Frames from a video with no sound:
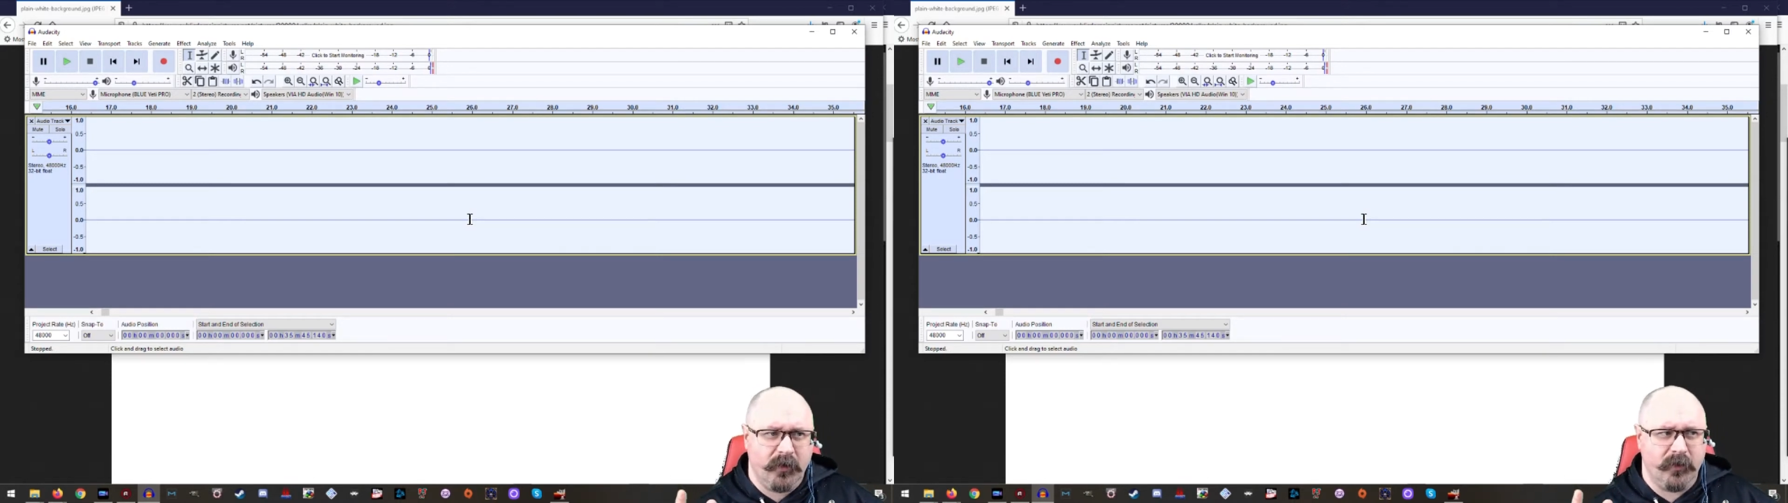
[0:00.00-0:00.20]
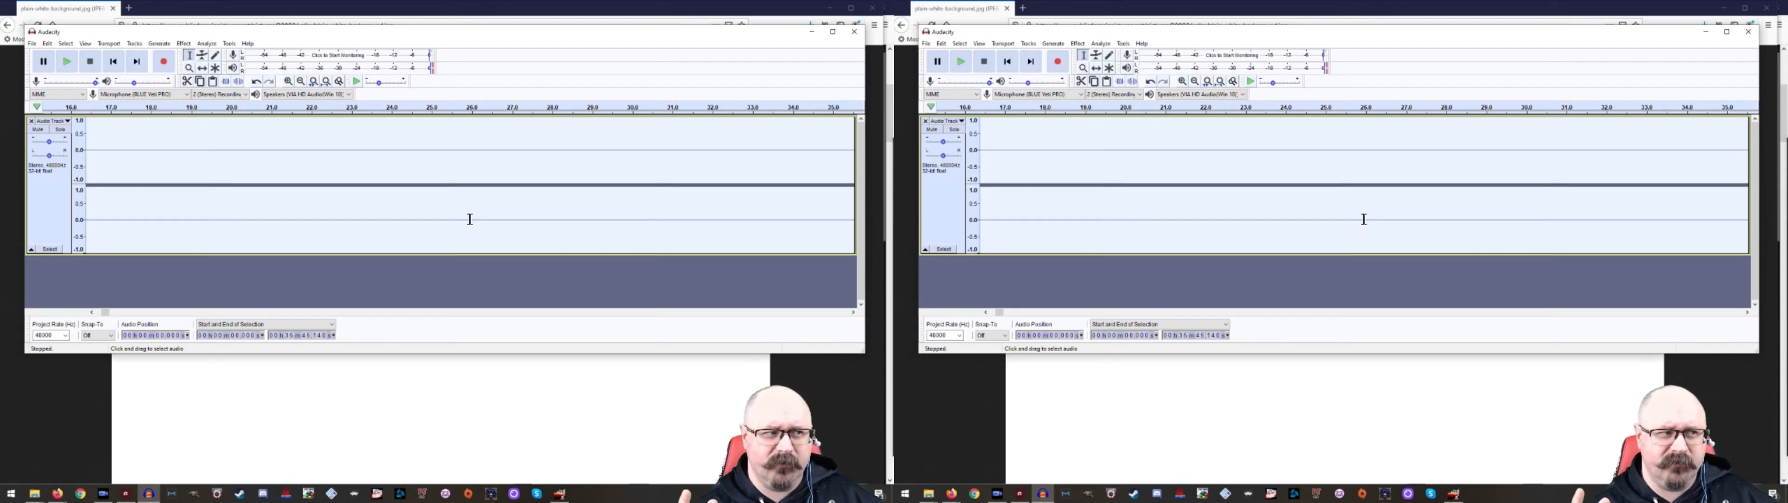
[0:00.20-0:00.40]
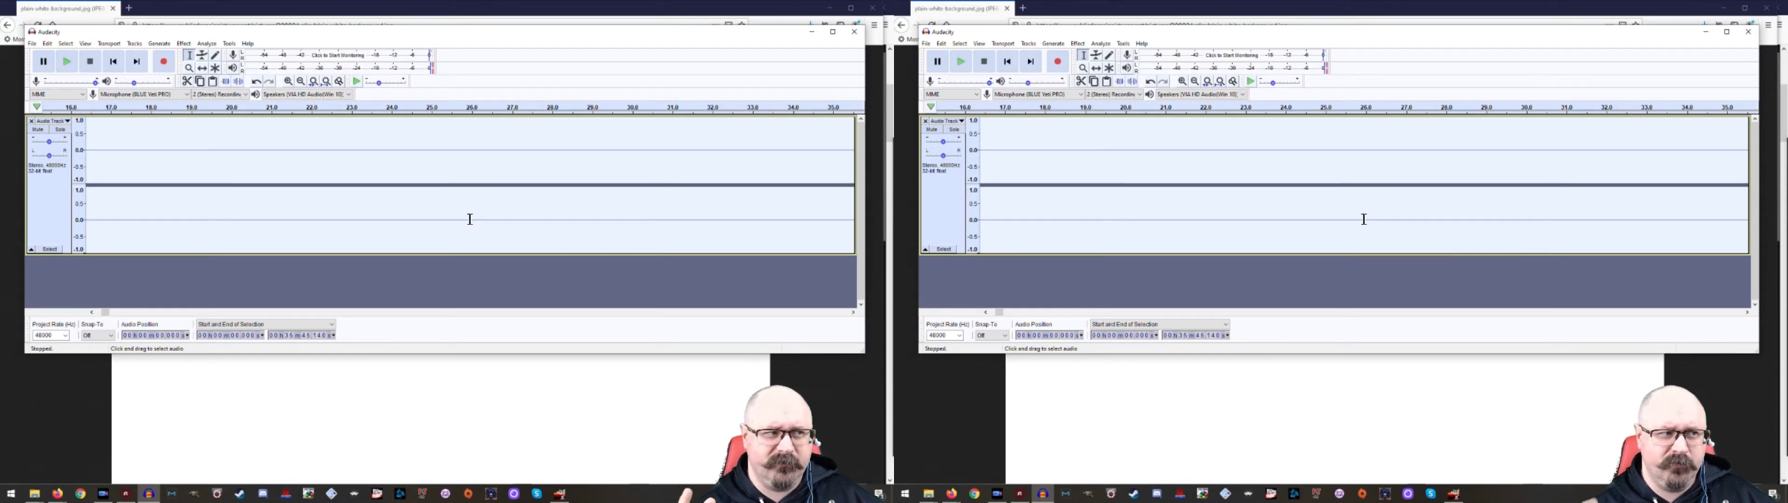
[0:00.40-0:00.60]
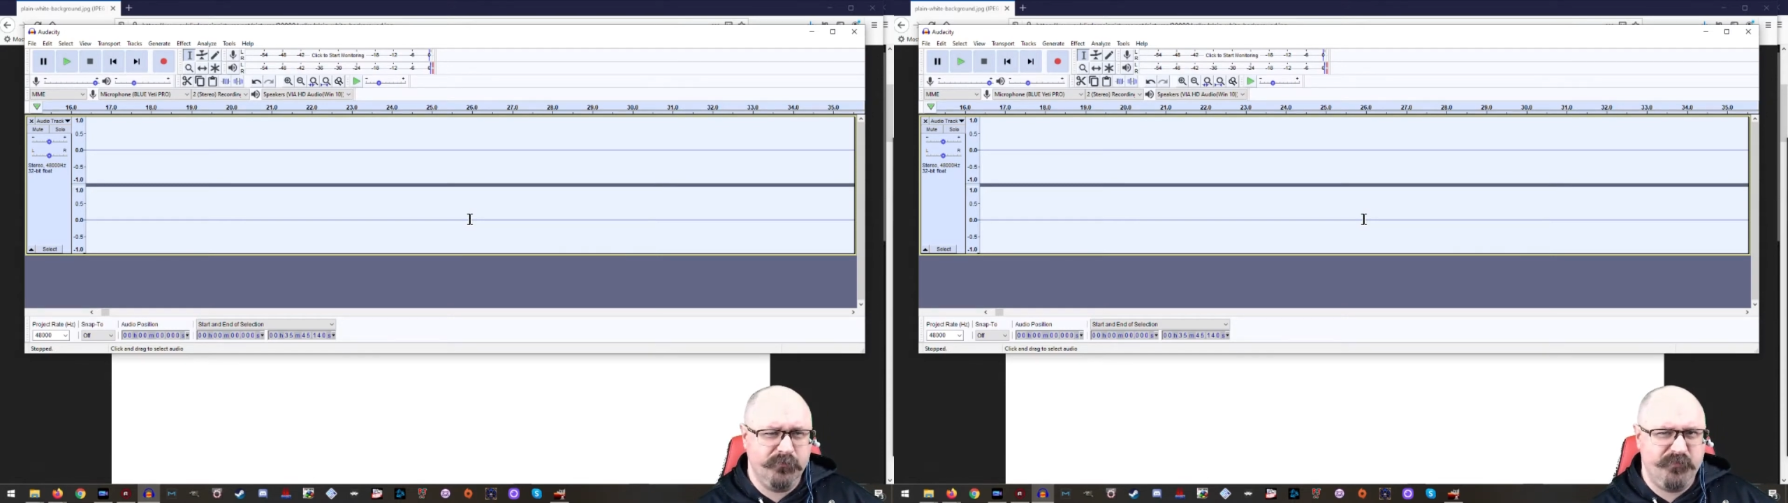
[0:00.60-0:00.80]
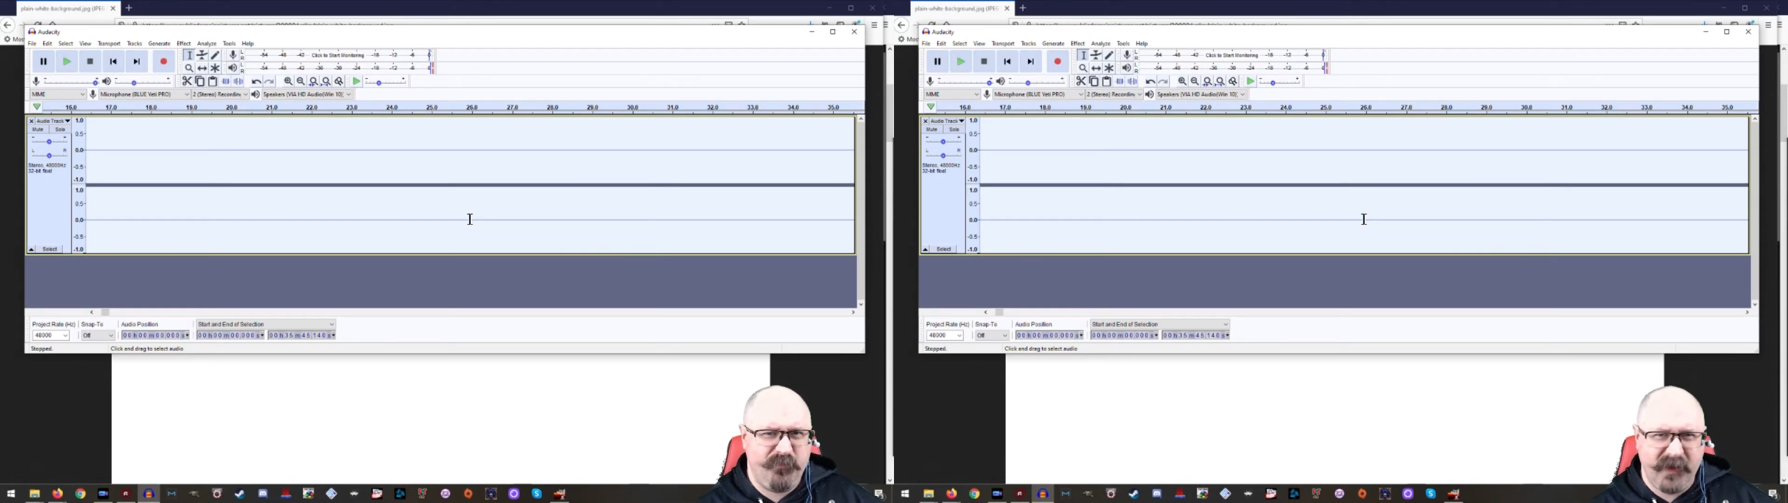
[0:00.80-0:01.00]
are the
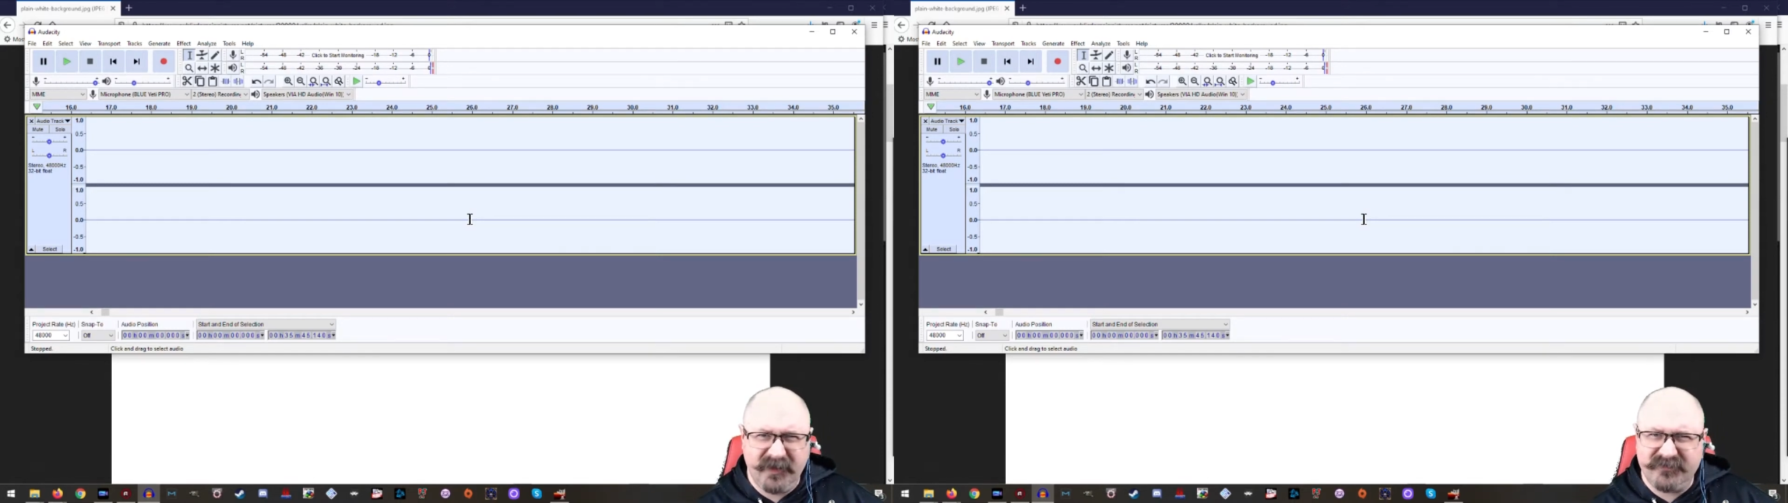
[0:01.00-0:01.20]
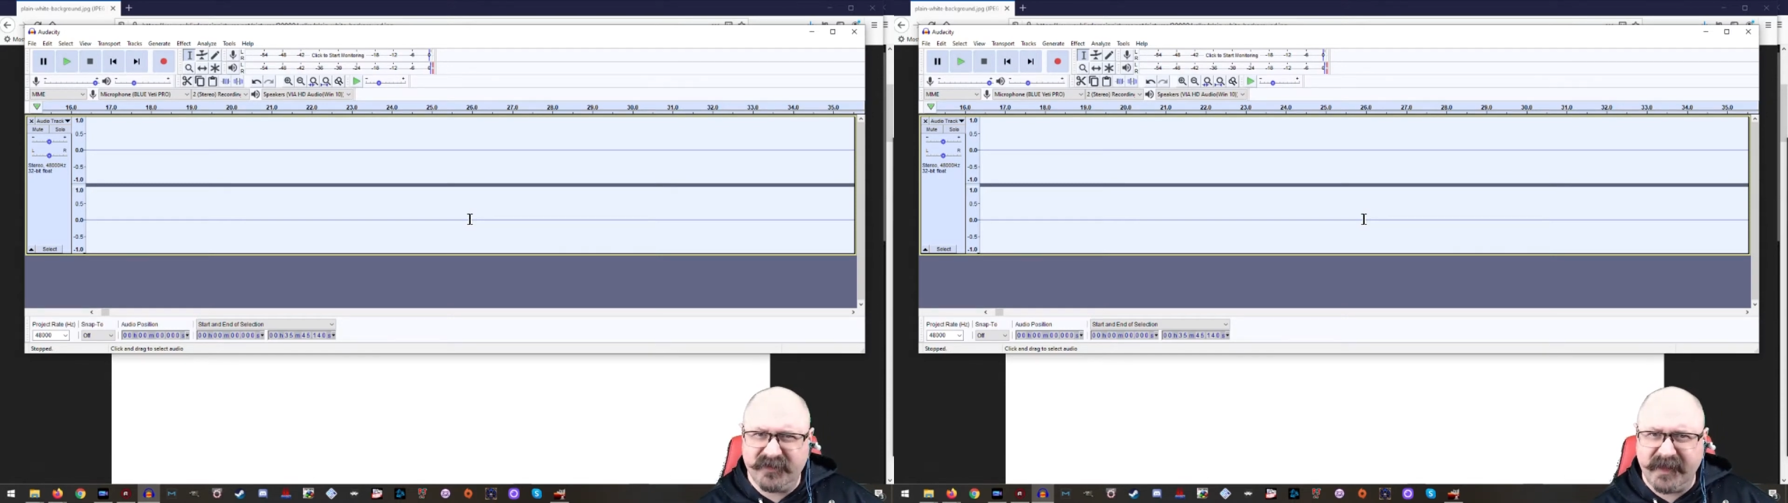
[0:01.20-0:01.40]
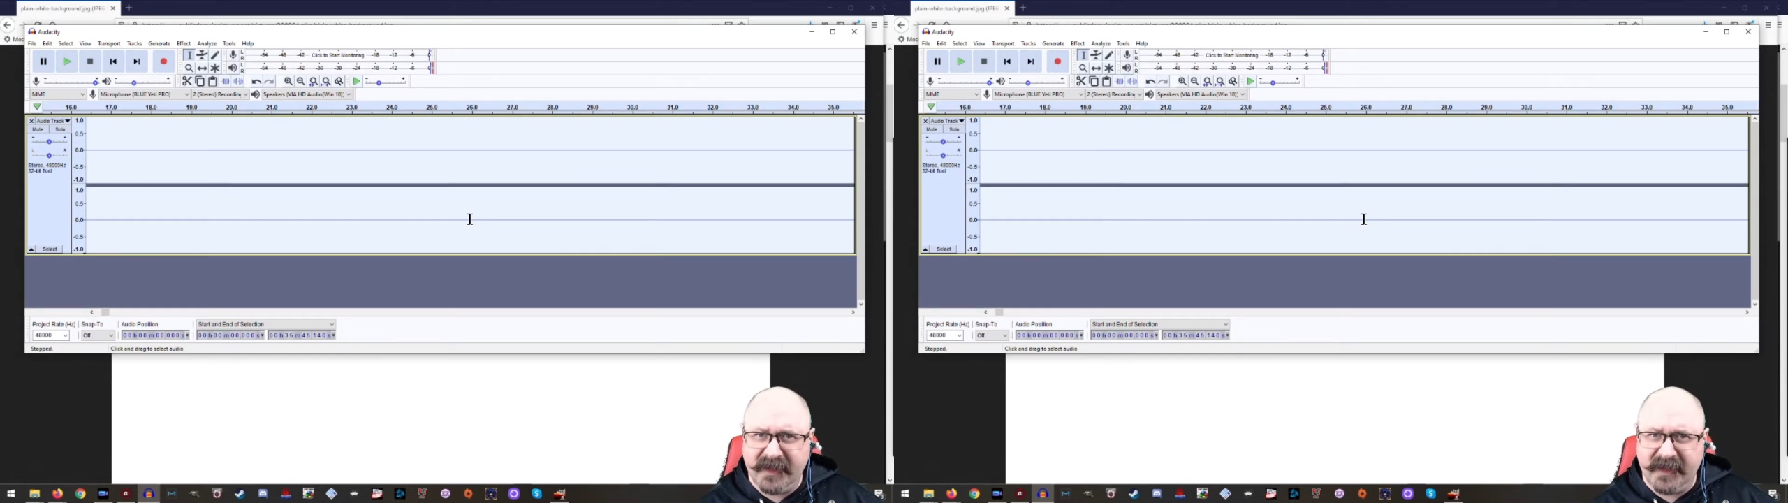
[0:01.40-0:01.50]
two basic